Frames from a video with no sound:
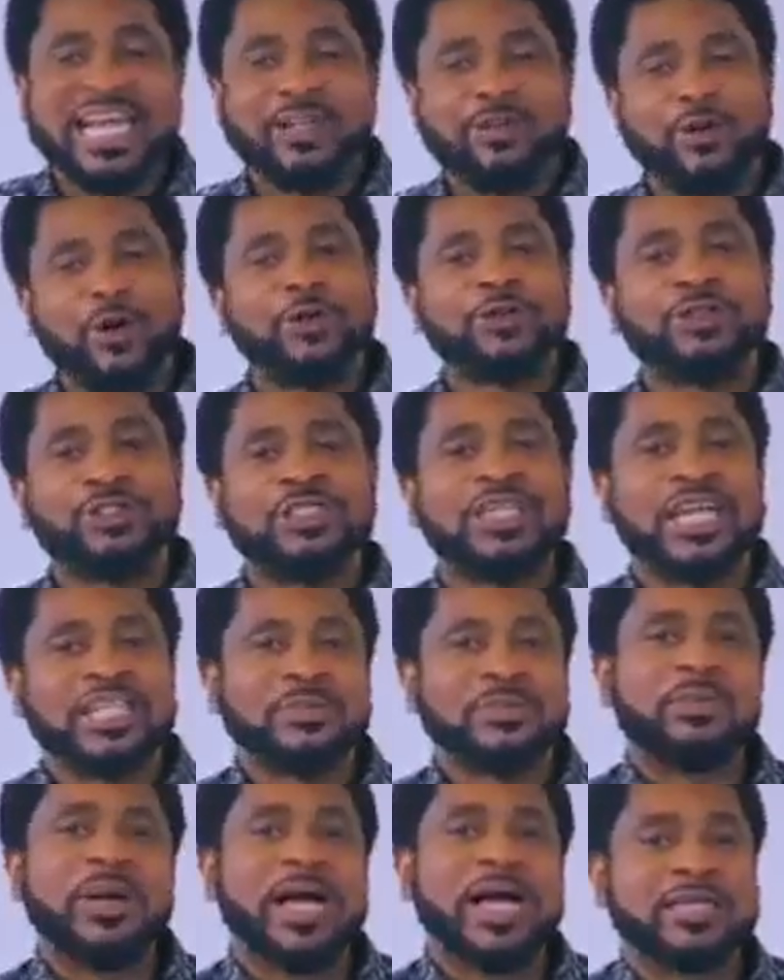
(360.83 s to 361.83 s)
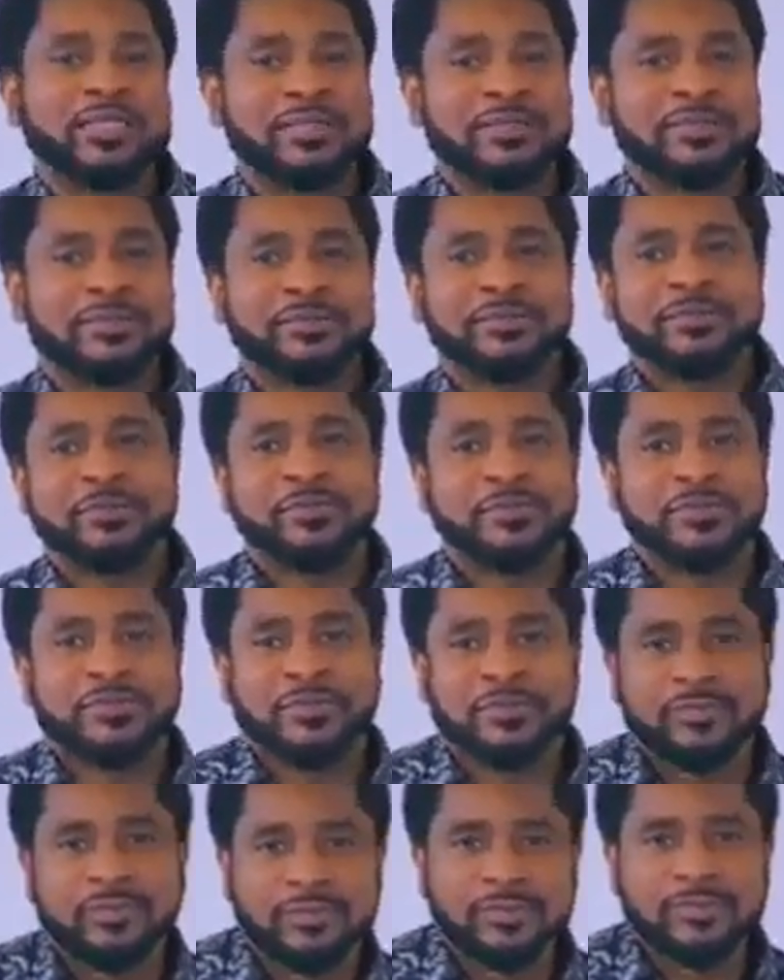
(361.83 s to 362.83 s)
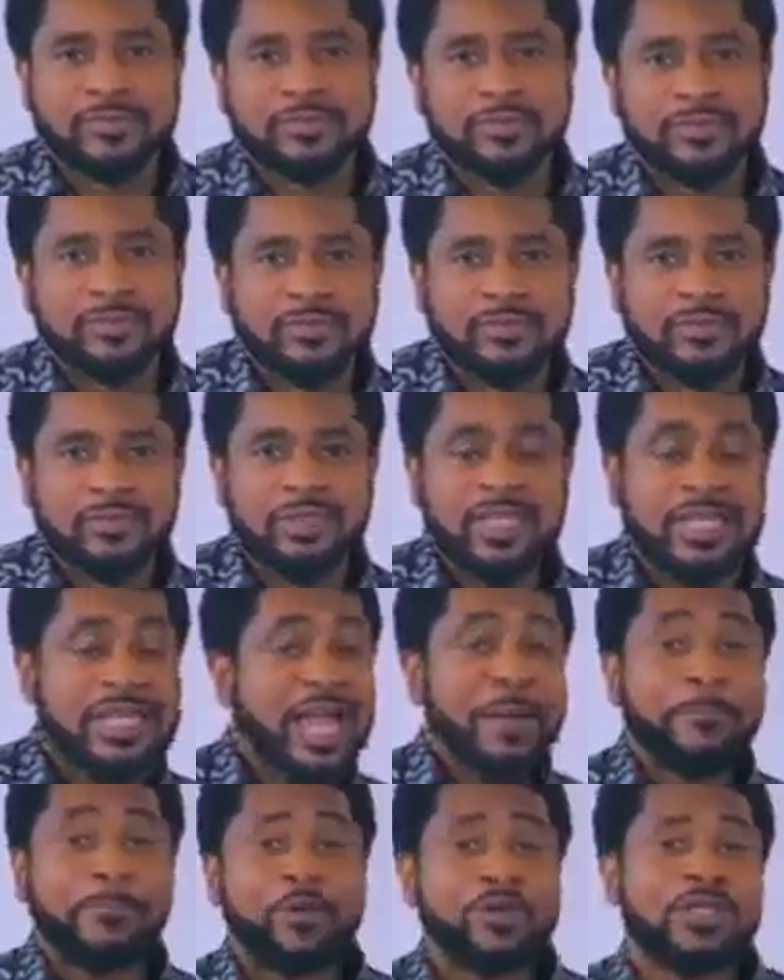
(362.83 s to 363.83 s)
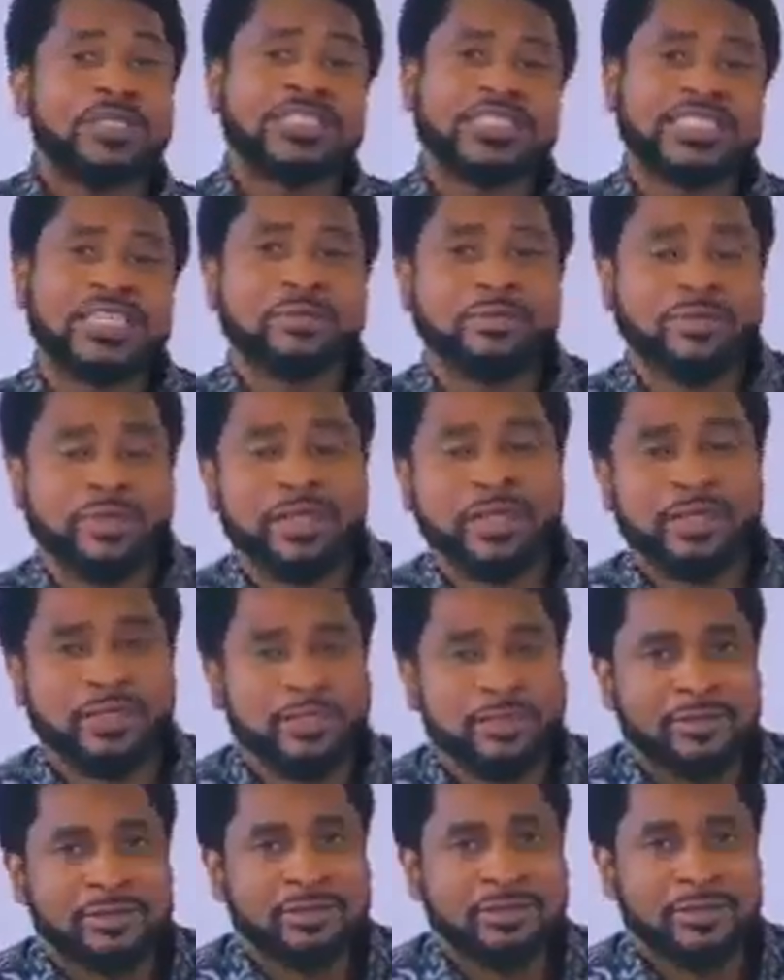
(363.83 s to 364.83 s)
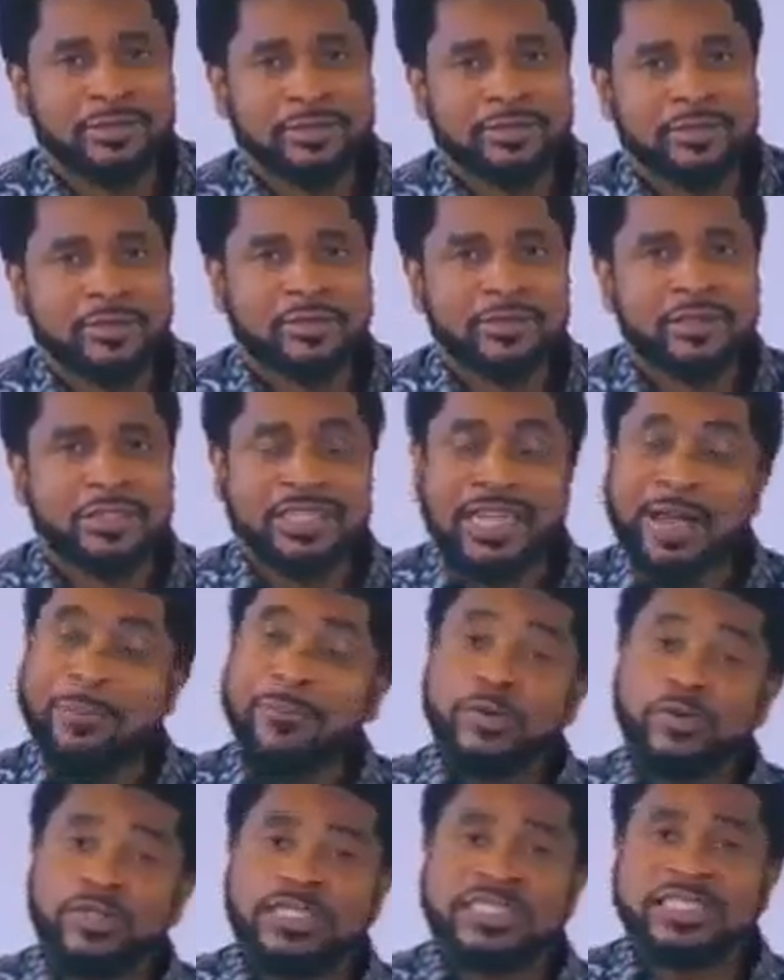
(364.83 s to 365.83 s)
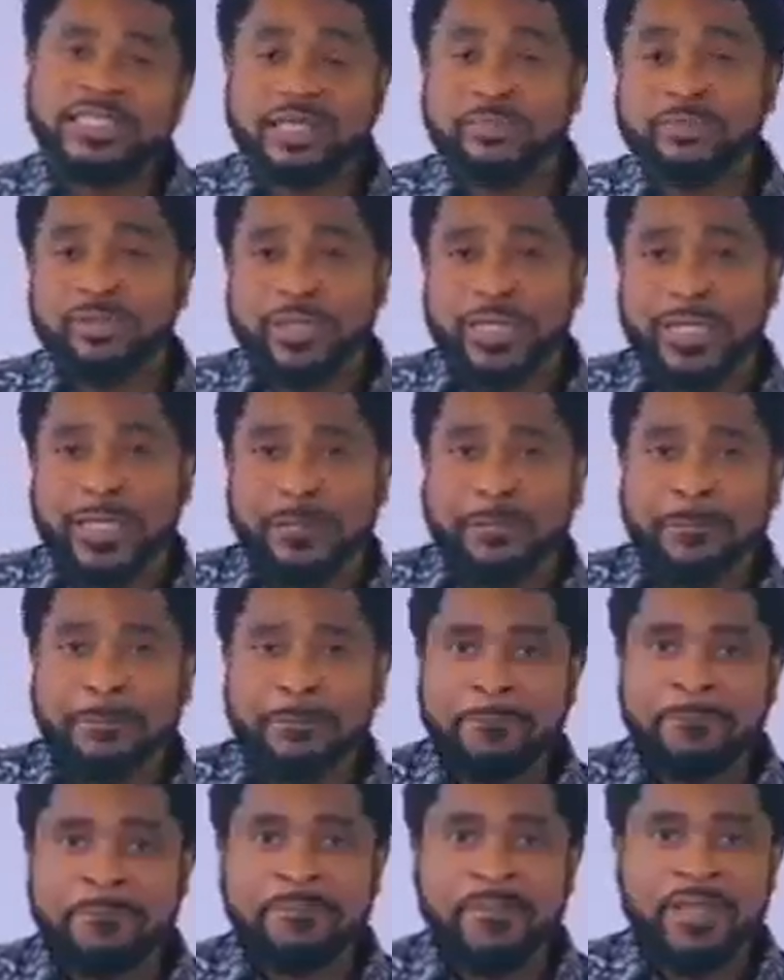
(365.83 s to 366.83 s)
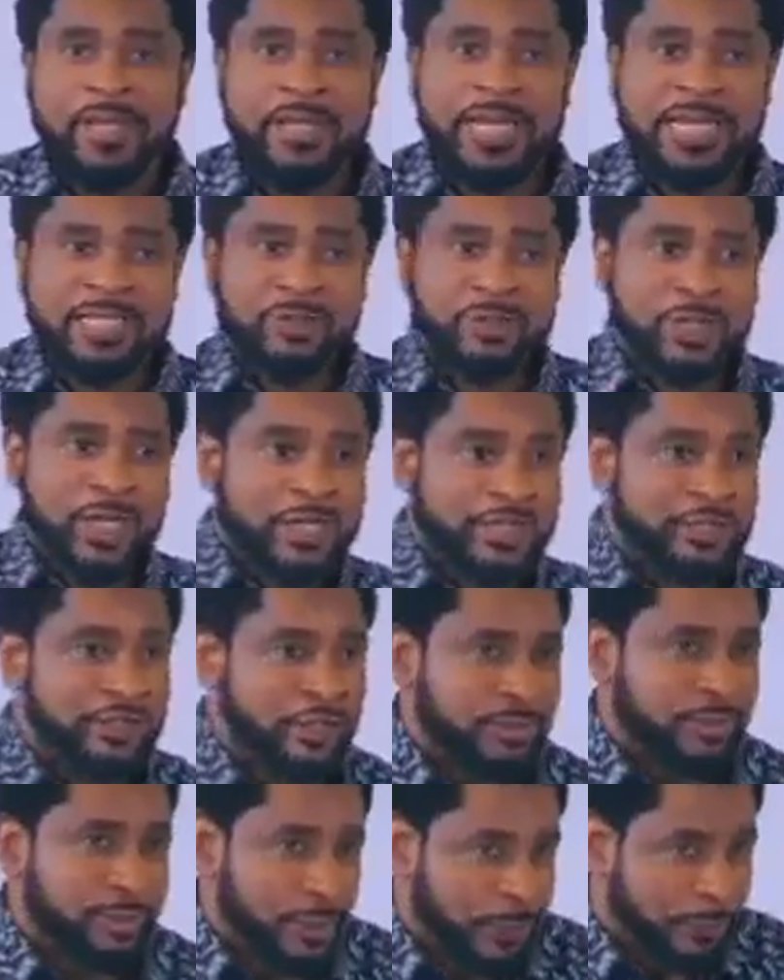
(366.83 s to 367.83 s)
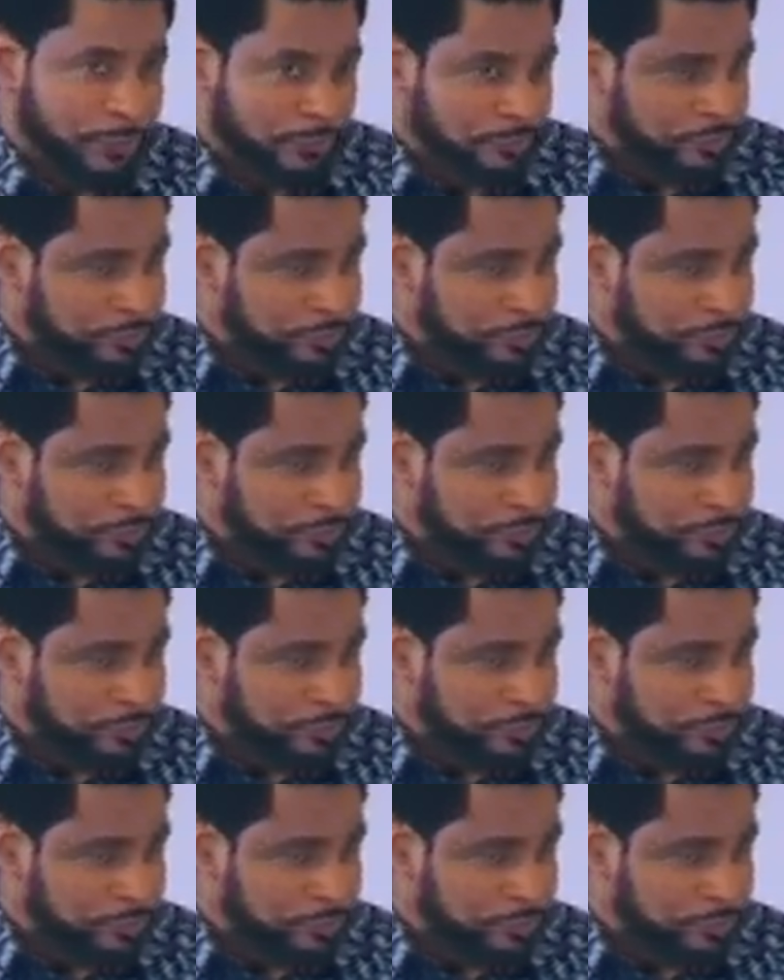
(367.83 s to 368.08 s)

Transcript: adultery as bad. They are both the same thing. They are both the same thing. Let's look at the scripture.